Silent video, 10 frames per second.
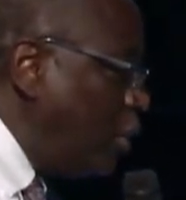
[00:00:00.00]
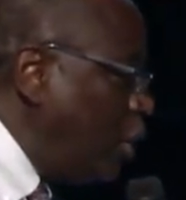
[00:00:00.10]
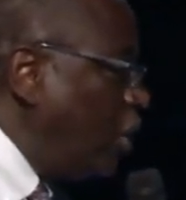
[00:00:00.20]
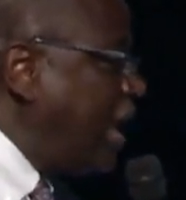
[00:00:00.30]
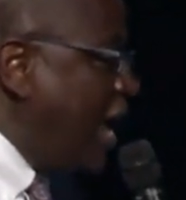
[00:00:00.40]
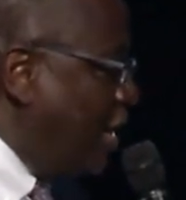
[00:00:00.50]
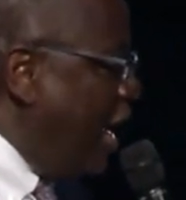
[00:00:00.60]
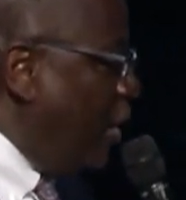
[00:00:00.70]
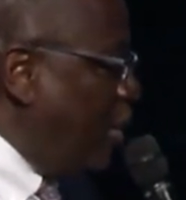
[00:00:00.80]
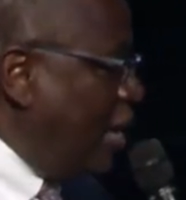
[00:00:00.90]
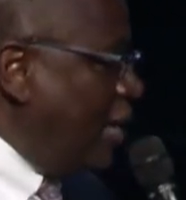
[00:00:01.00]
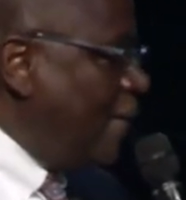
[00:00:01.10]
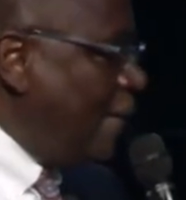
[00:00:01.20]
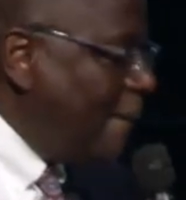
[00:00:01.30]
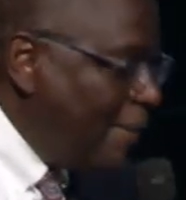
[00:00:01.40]
when you look at it that way.
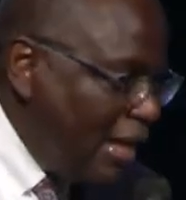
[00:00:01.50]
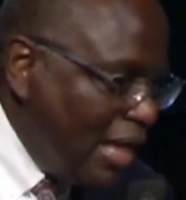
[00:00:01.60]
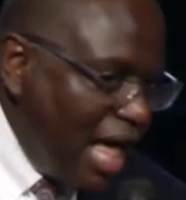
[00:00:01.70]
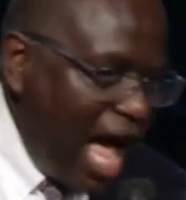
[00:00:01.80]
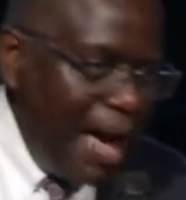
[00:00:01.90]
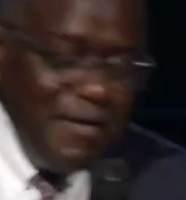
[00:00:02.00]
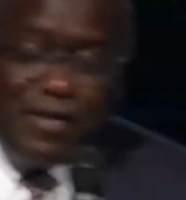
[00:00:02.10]
I mean,